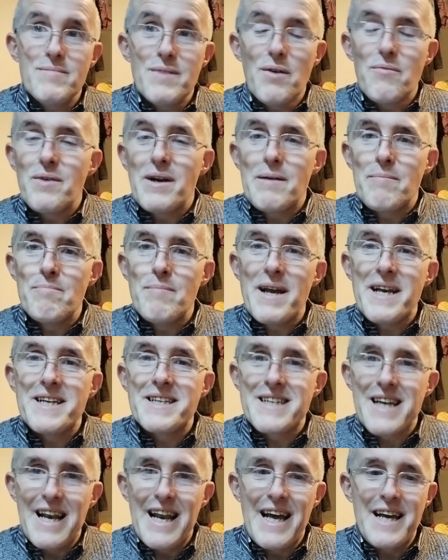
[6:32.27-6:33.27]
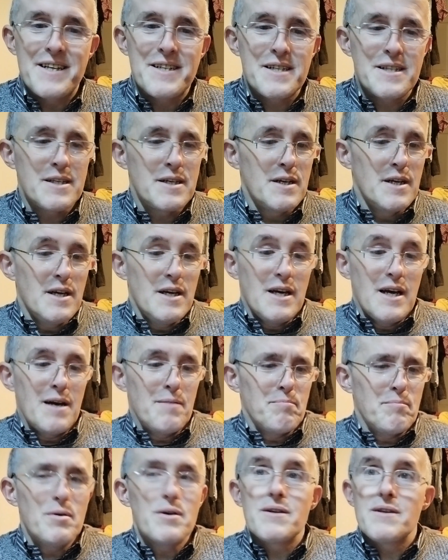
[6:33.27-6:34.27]
really meant to last,
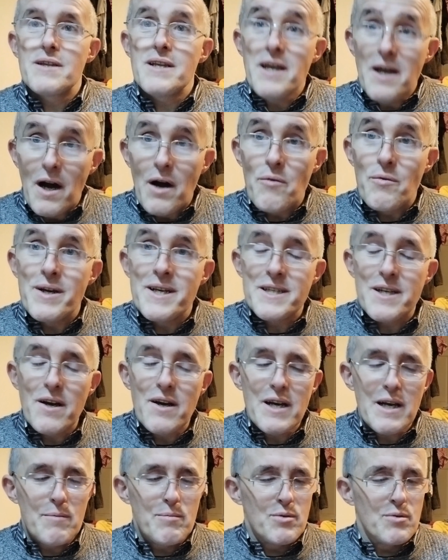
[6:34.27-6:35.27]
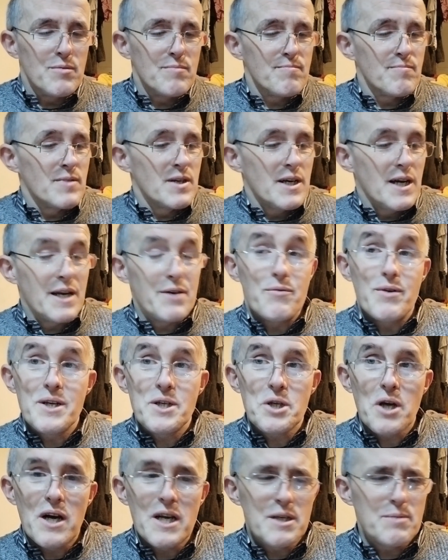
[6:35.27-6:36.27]
but they are recyclable and
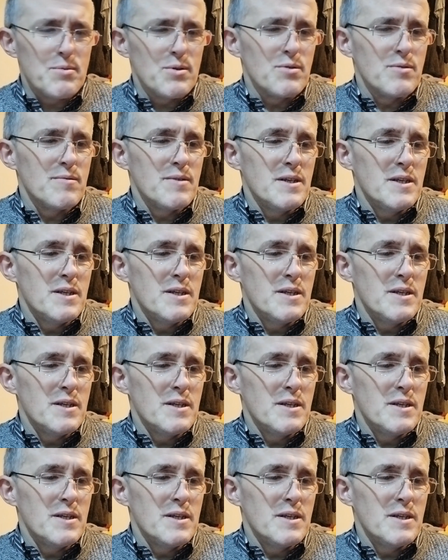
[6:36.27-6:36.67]
rechargeable.